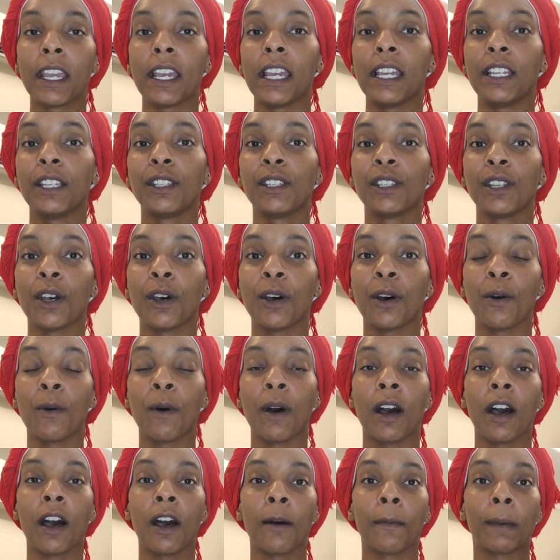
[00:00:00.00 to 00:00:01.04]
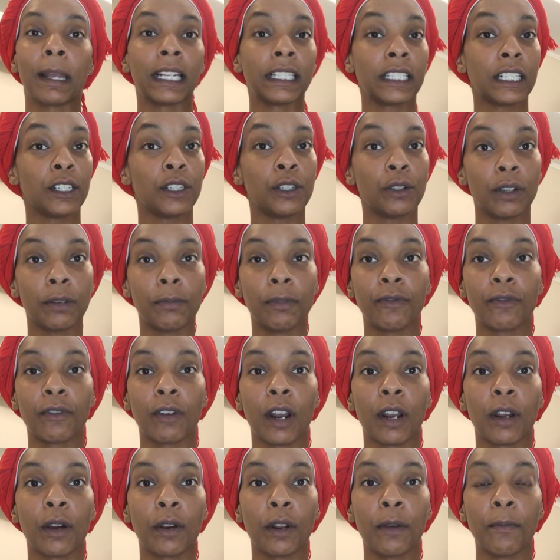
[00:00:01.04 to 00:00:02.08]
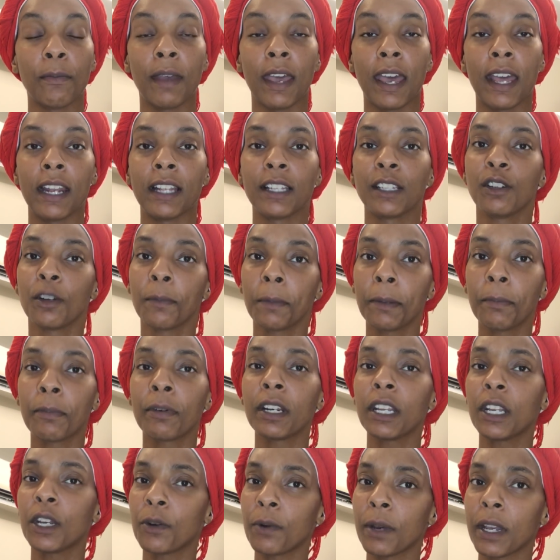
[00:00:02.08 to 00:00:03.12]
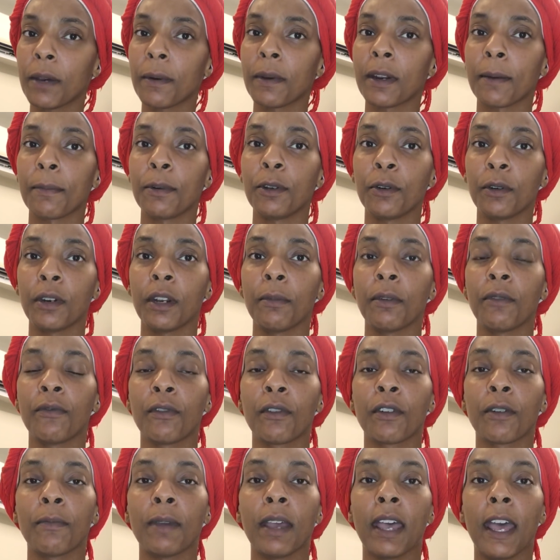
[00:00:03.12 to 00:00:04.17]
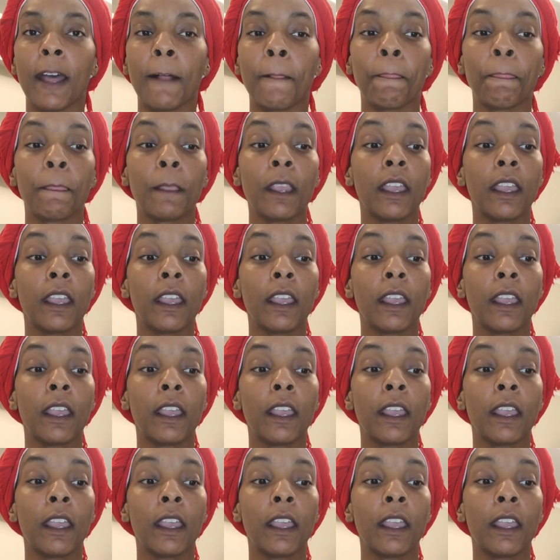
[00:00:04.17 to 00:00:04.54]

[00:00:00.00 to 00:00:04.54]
And so I like to do it before I go to bed. And it's normally pretty quick when I'm doing it before bed.